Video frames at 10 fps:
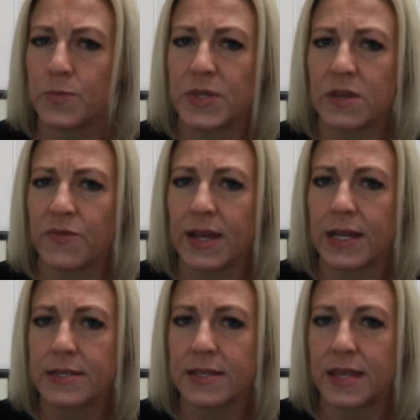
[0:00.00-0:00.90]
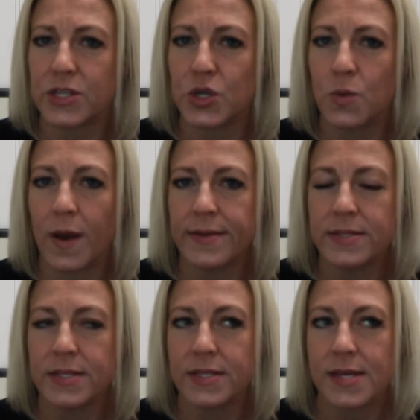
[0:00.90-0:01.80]
a specific list that you
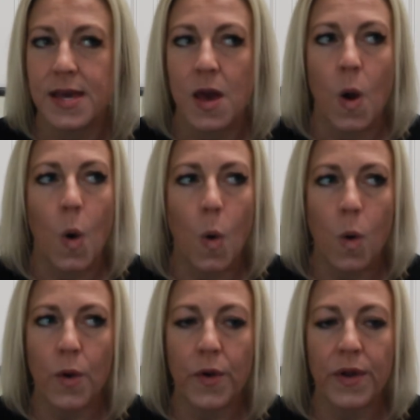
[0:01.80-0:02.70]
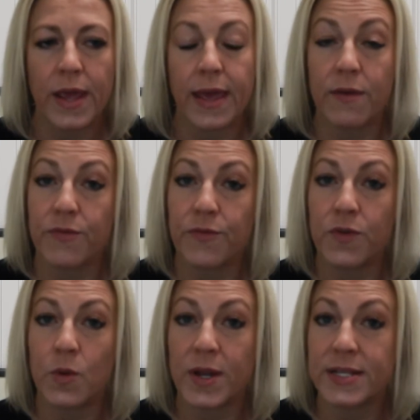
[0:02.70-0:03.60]
want, or
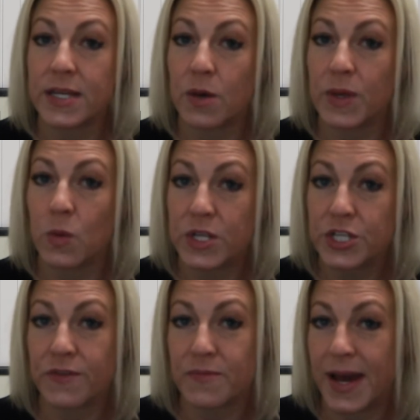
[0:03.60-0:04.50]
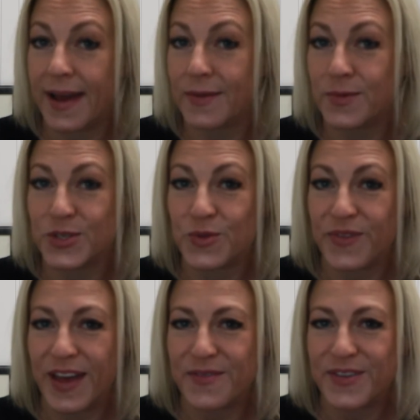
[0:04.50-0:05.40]
if you want to tell me which of mine was your
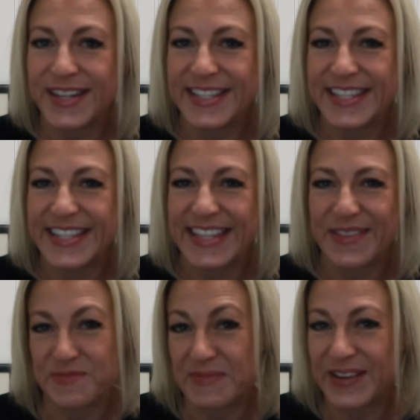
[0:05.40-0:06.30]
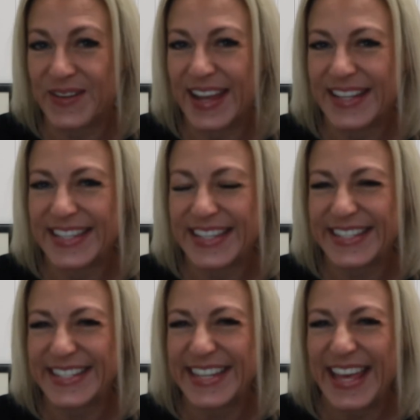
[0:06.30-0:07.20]
favorite. That would be great.
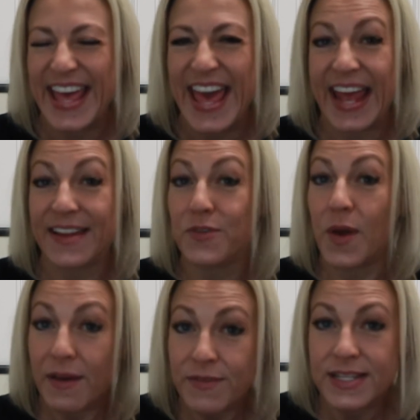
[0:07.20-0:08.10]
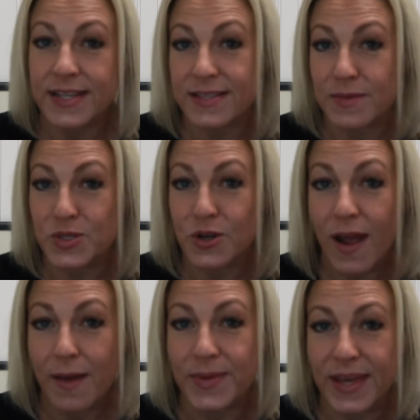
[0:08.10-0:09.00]
And if you haven't hit
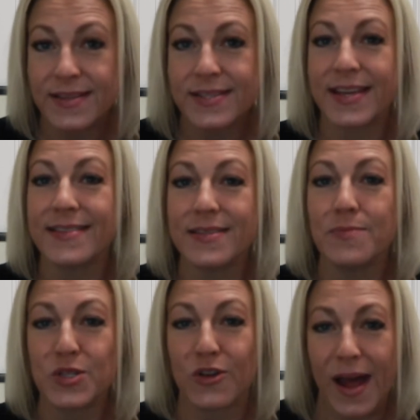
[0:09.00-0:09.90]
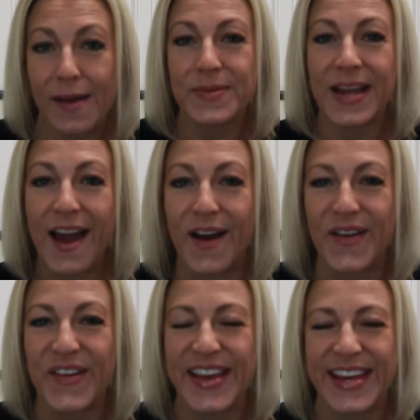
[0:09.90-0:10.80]
subscribe yet, hit subscribe
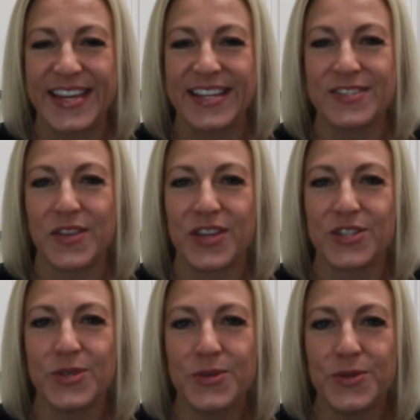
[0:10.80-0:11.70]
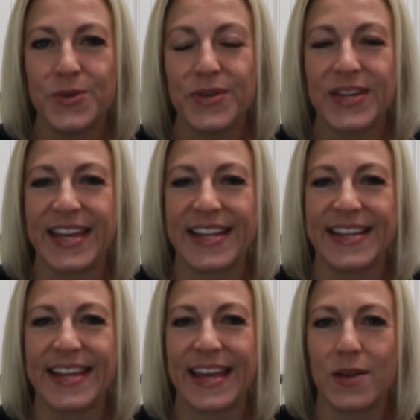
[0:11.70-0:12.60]
now so that you
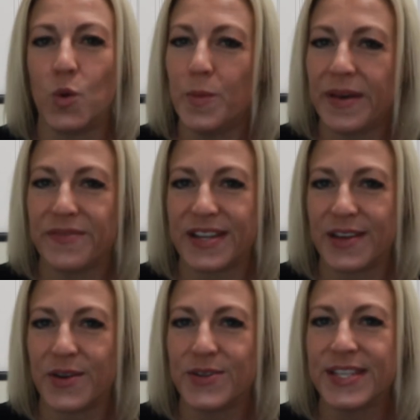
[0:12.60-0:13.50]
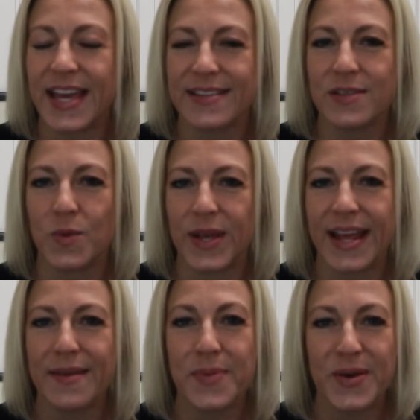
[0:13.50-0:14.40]
can get all my videos as and when
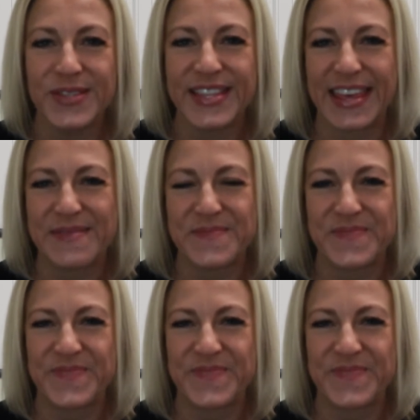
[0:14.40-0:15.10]
I post them.